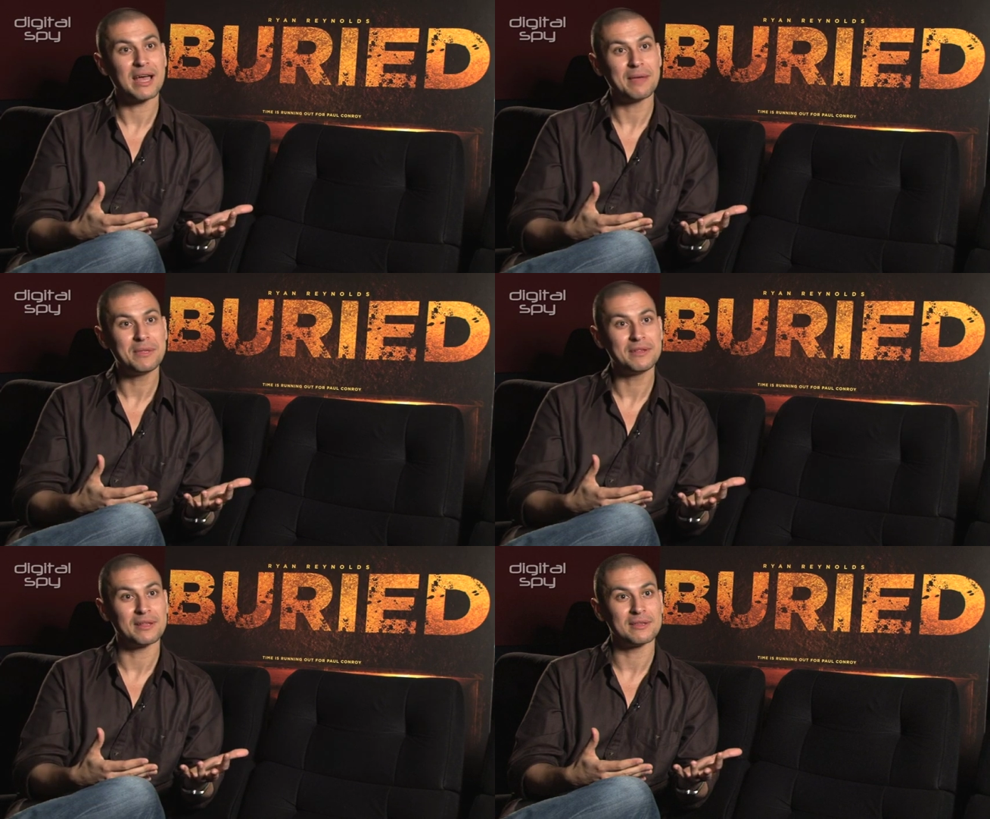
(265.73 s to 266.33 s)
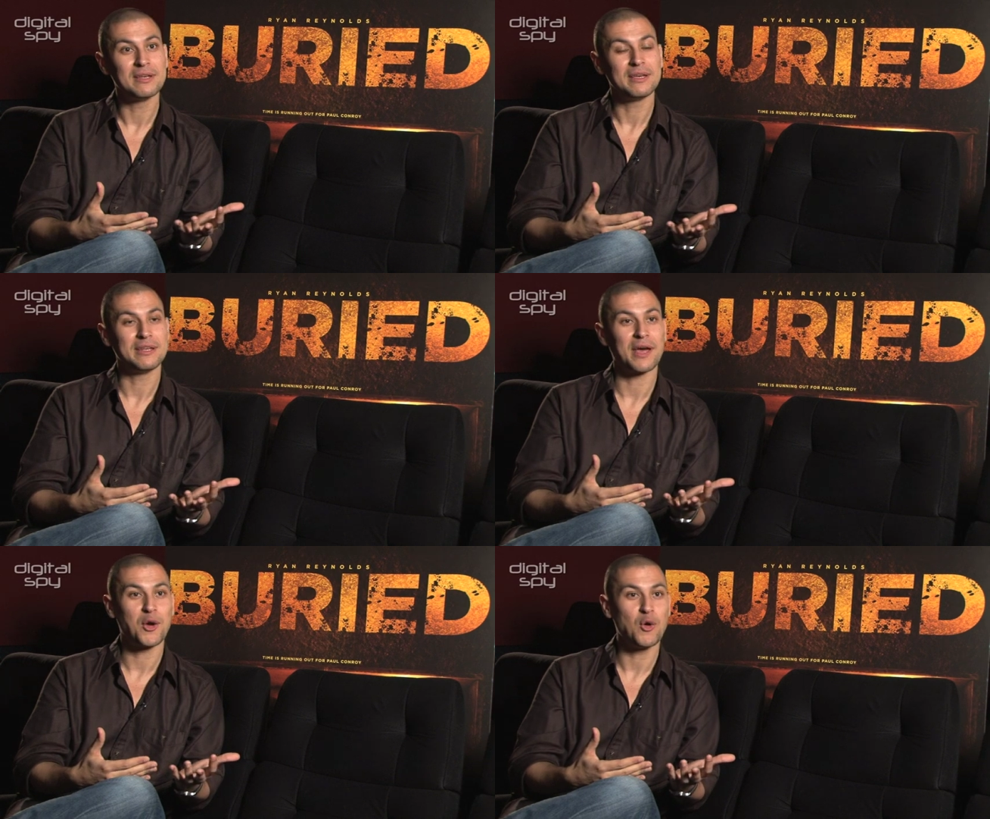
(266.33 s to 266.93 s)
I mean that
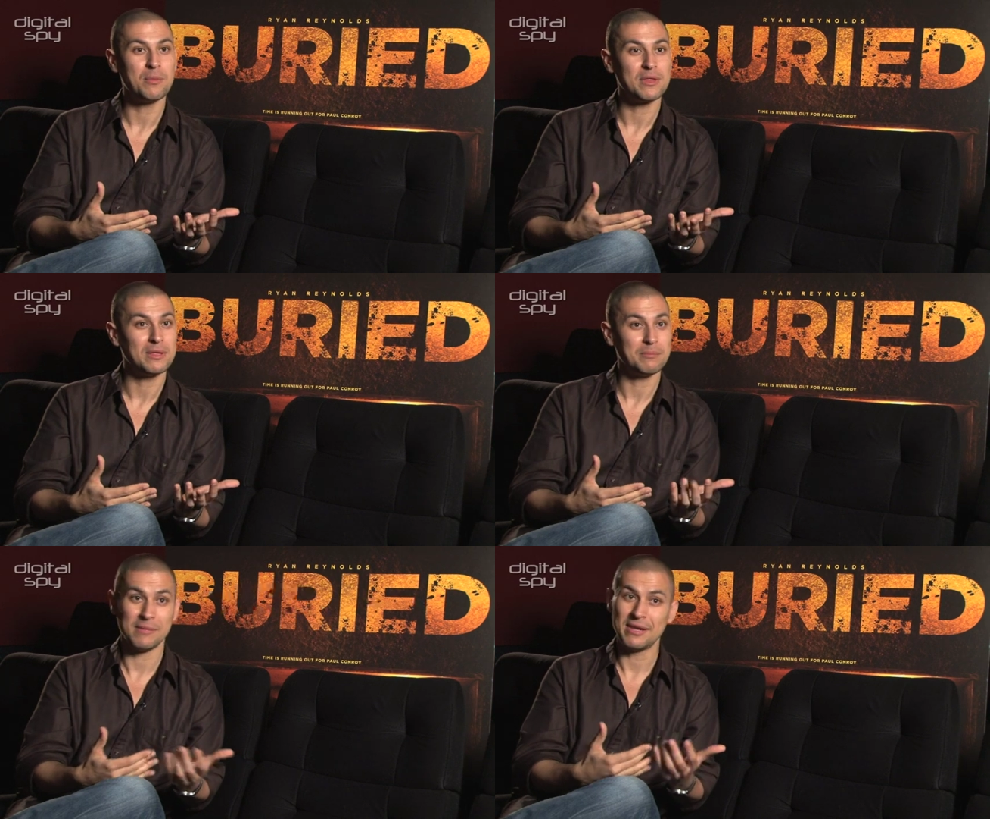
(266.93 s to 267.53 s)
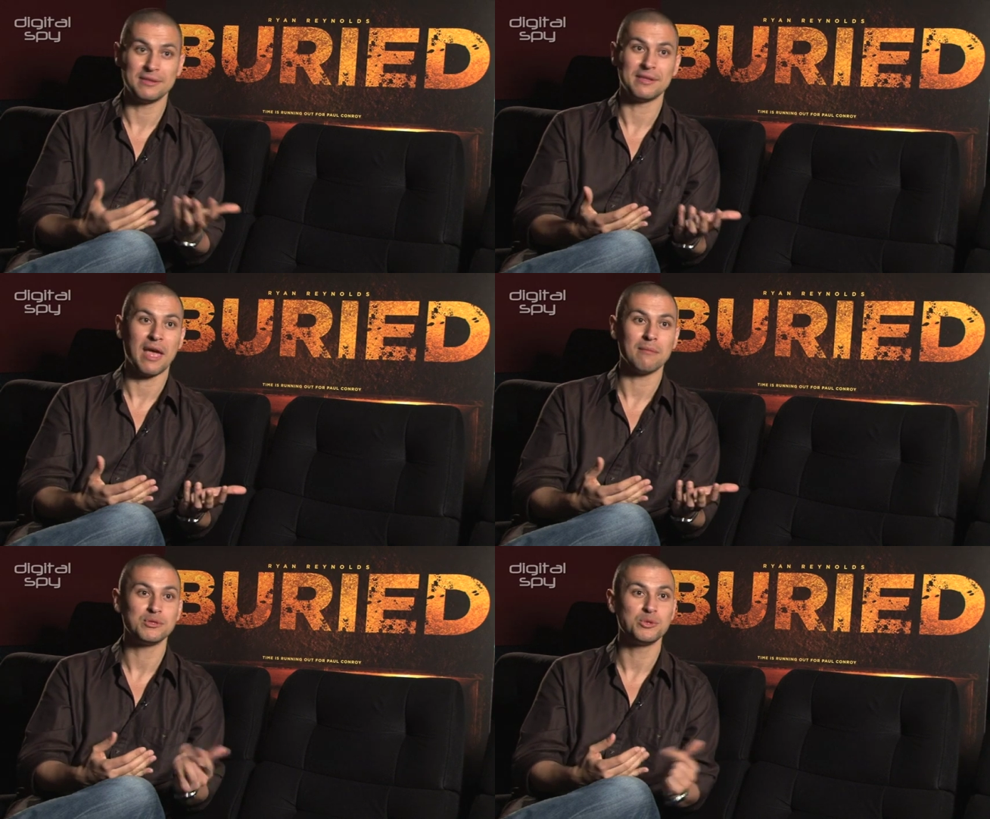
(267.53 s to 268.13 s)
in a comedy, many
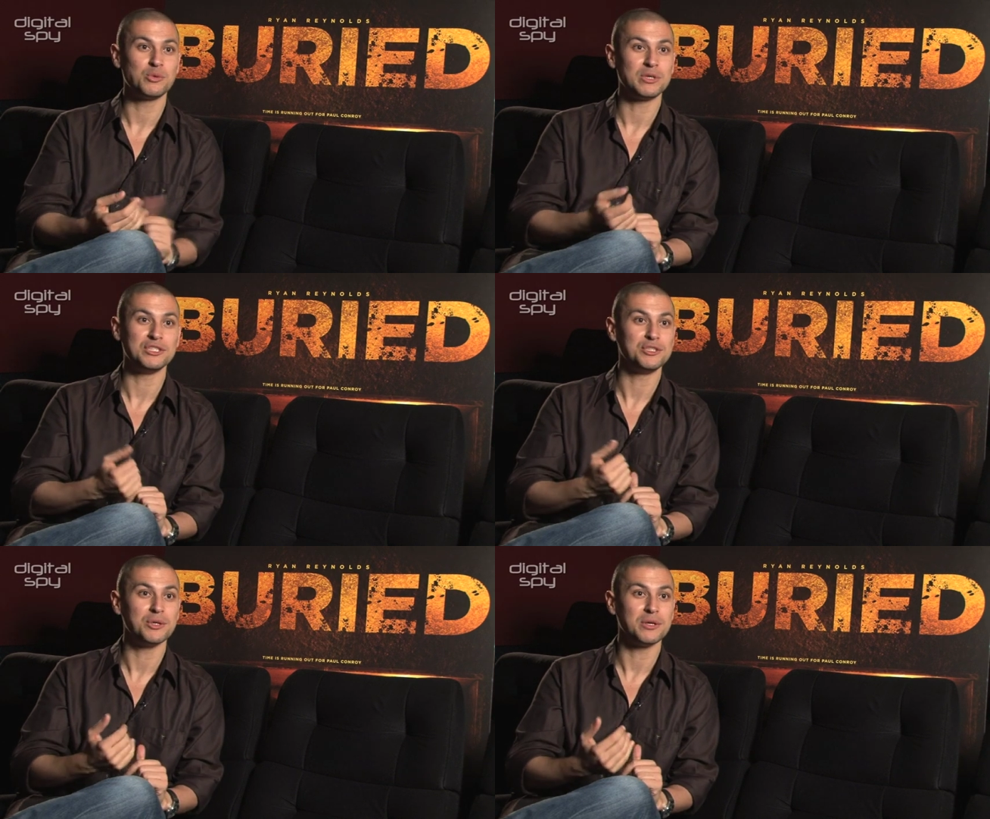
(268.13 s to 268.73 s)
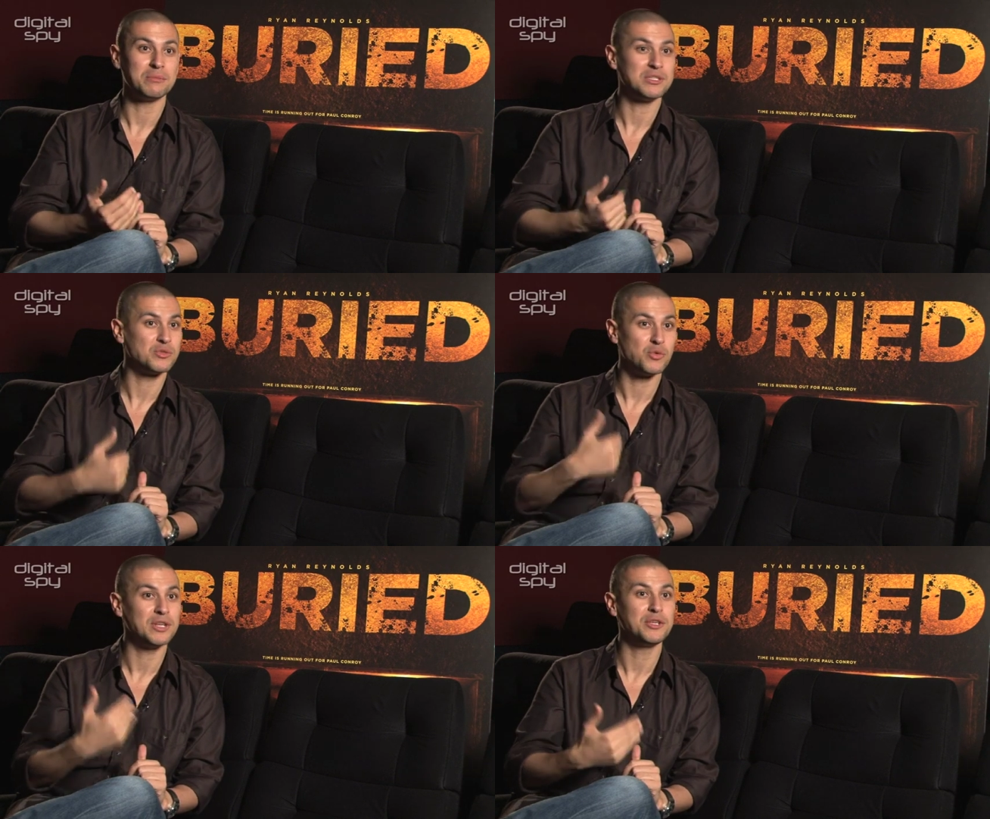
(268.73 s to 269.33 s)
times you enjoy
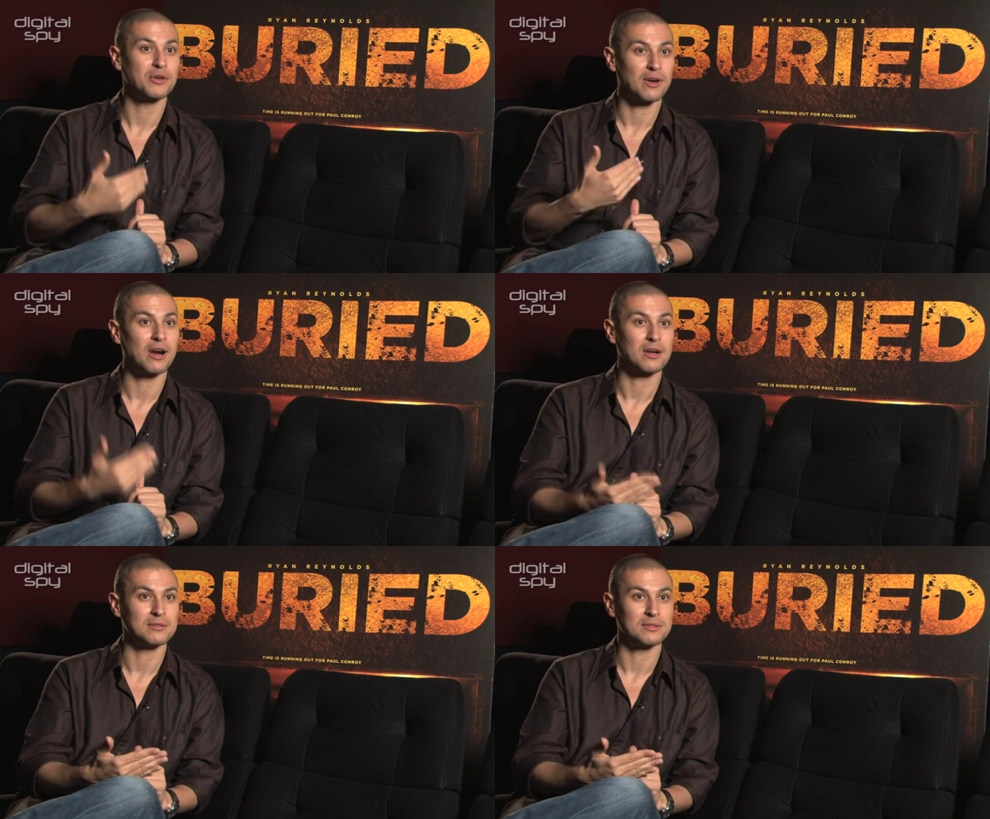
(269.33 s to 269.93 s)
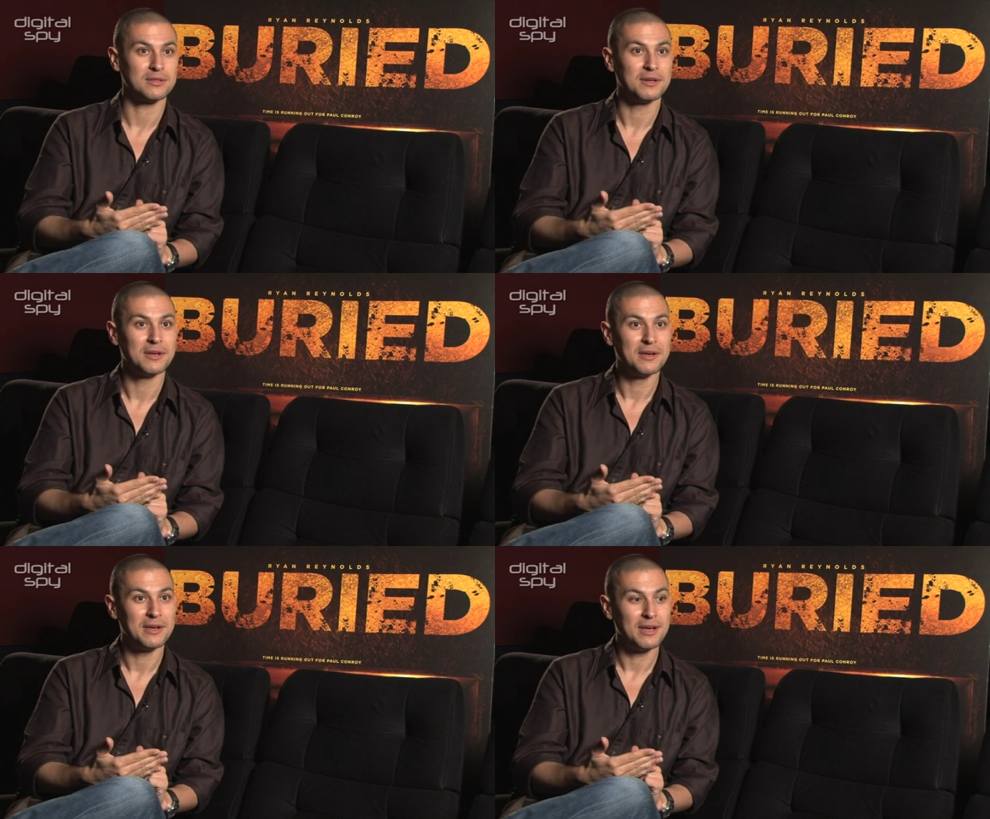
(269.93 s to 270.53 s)
mistreating your character,
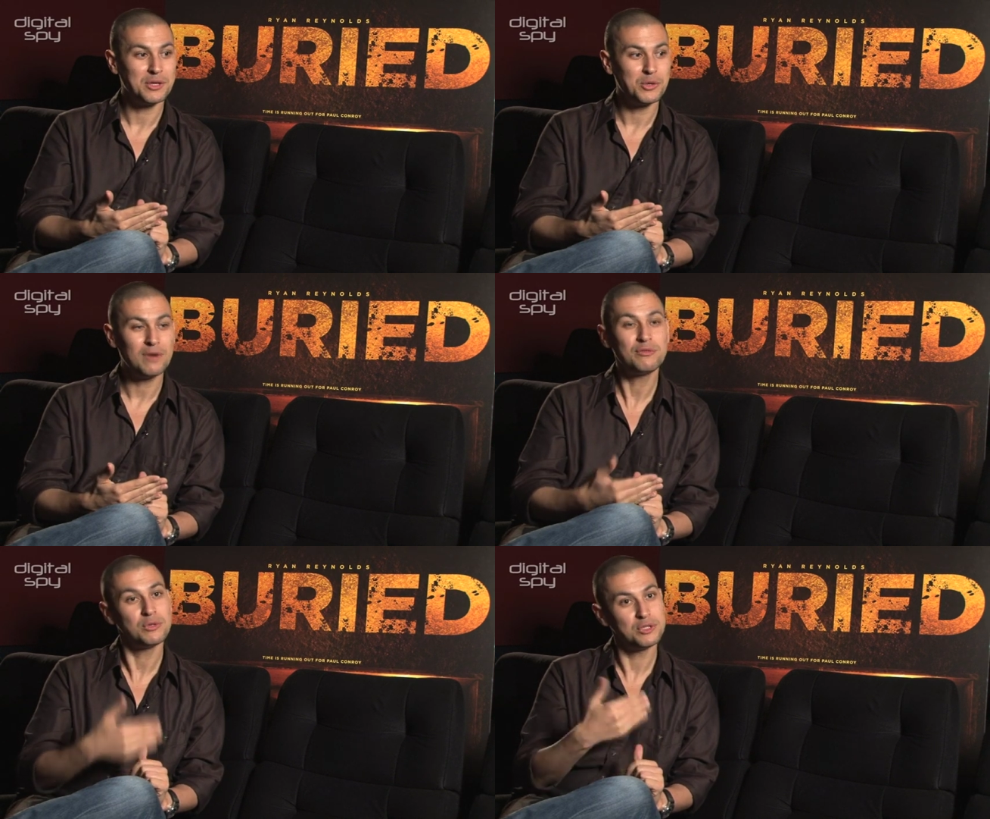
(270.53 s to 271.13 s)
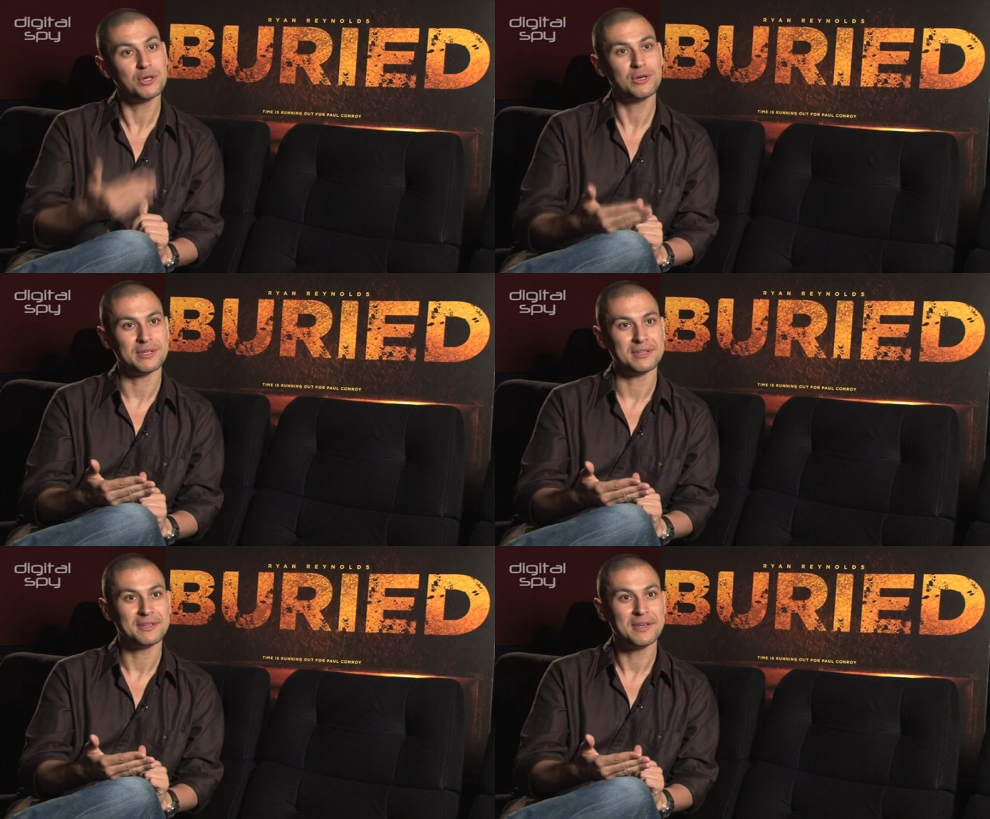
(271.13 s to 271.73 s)
and you have to enjoy
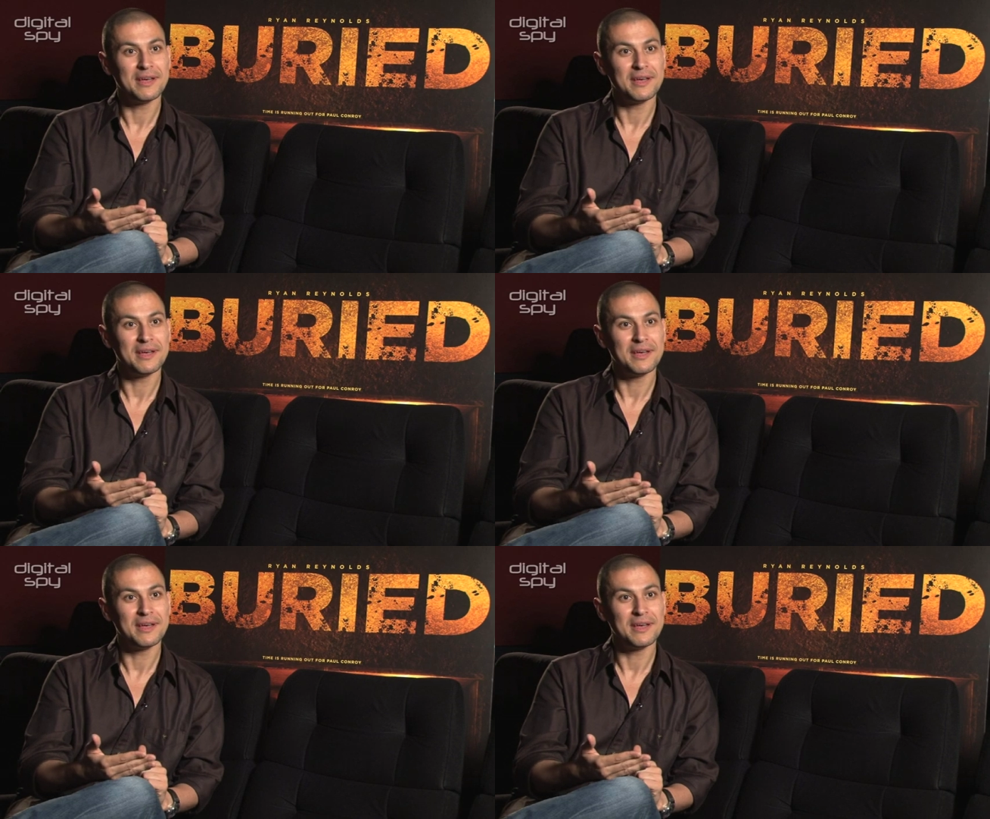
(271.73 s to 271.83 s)
it.